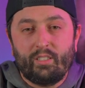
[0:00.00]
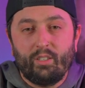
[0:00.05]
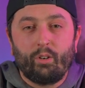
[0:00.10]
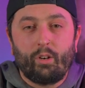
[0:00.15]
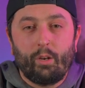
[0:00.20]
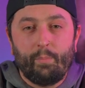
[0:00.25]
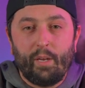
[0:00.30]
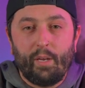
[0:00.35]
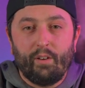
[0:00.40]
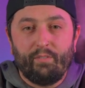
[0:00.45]

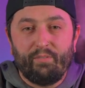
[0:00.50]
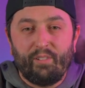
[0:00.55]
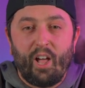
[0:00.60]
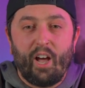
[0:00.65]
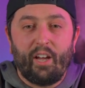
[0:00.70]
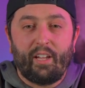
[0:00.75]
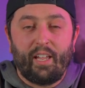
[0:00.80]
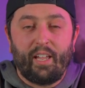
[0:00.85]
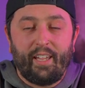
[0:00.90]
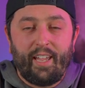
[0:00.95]
could be a
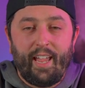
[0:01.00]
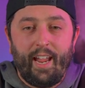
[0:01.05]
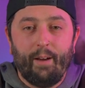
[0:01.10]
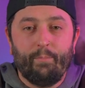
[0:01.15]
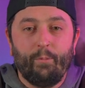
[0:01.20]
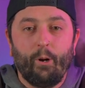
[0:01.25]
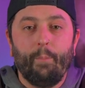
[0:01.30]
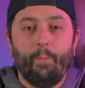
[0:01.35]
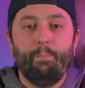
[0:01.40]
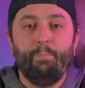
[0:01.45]
vlogging
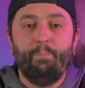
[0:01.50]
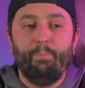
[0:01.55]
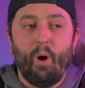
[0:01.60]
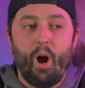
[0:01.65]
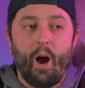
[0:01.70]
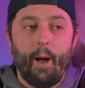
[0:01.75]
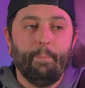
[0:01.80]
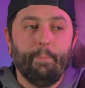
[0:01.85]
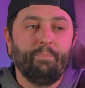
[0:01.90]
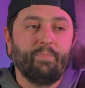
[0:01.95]
camera,
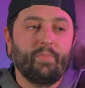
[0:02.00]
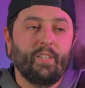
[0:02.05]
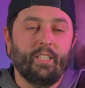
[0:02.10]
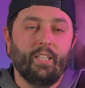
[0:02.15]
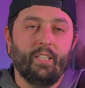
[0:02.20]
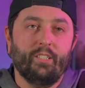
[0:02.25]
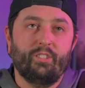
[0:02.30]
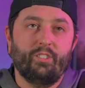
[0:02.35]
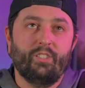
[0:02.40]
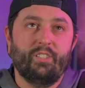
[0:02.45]
but
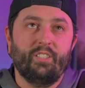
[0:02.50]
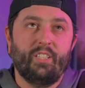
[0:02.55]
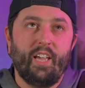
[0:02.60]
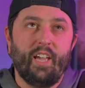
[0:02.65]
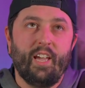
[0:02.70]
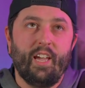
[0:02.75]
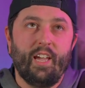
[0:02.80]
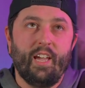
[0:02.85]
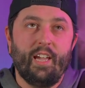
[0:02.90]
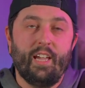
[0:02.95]
let's
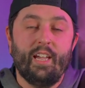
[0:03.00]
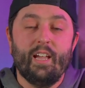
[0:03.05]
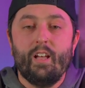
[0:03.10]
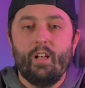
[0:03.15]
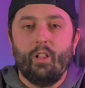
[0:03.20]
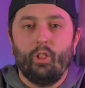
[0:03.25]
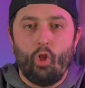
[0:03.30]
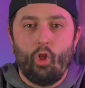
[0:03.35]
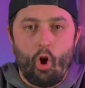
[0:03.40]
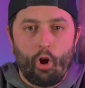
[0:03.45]
say
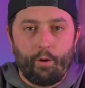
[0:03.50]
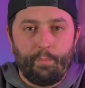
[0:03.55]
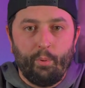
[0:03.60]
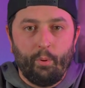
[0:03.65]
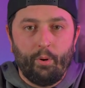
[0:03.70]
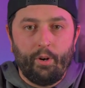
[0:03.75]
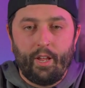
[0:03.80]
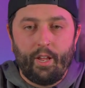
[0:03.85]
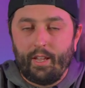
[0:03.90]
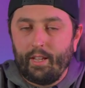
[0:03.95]

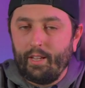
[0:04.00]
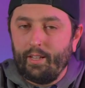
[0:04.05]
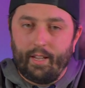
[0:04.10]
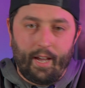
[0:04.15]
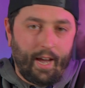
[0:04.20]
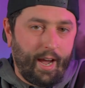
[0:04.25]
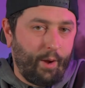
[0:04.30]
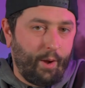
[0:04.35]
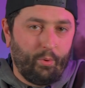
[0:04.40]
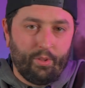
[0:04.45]
longboarding,
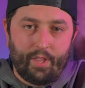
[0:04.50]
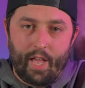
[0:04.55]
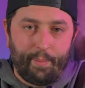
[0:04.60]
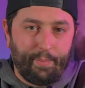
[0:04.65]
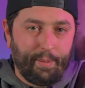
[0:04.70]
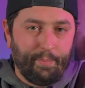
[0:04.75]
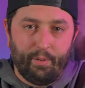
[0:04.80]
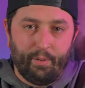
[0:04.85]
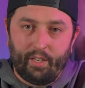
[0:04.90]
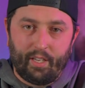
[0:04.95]
I will not
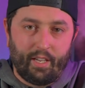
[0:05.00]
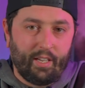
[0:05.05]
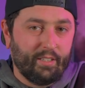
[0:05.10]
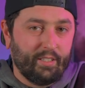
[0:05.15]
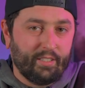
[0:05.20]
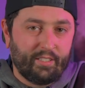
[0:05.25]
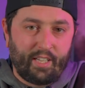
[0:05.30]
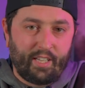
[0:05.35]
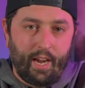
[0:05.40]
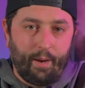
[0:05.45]
be bringing
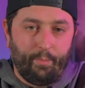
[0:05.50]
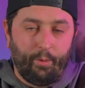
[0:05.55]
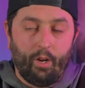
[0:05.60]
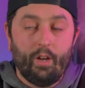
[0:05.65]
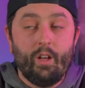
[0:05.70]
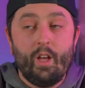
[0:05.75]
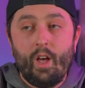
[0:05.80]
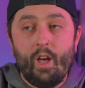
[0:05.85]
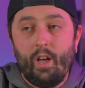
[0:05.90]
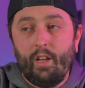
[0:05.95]
this camera.
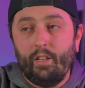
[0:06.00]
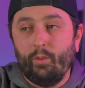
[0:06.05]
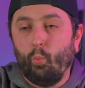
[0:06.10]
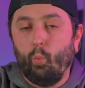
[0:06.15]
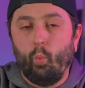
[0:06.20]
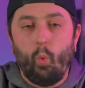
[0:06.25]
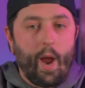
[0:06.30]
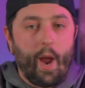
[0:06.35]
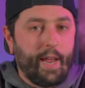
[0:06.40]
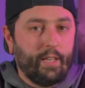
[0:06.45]

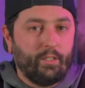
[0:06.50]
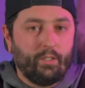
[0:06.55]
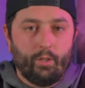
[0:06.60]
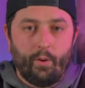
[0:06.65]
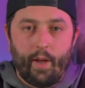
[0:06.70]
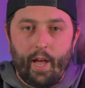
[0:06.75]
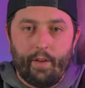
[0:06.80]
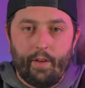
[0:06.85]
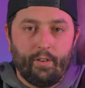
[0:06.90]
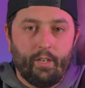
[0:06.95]
Way too
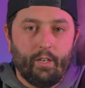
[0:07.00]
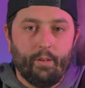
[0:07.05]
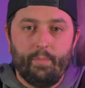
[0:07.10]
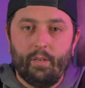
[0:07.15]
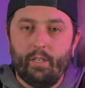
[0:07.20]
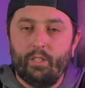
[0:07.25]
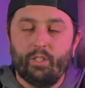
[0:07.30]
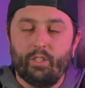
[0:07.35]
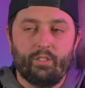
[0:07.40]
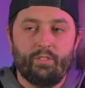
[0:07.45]
heavy to
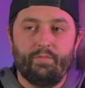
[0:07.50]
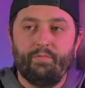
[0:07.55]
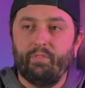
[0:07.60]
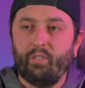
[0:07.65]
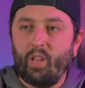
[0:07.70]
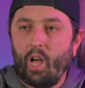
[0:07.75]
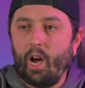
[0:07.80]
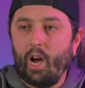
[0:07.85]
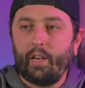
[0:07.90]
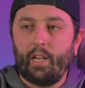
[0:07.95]
be just
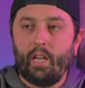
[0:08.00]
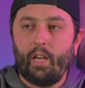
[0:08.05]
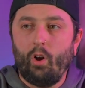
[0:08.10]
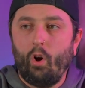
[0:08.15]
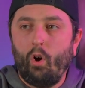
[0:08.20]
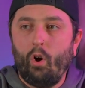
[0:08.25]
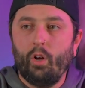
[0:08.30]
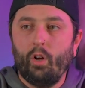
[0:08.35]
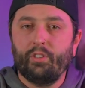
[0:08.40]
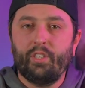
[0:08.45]
vlogging
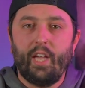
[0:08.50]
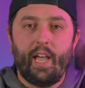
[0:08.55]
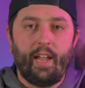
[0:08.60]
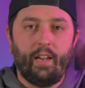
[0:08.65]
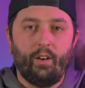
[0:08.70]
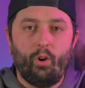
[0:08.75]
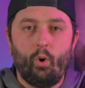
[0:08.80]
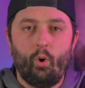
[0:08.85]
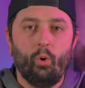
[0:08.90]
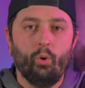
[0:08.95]
all day
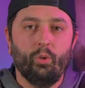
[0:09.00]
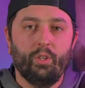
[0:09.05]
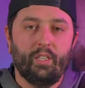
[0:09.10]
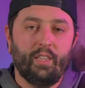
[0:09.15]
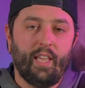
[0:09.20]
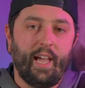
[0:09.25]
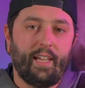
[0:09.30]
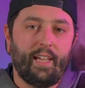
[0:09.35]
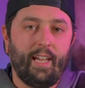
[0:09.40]
and holding that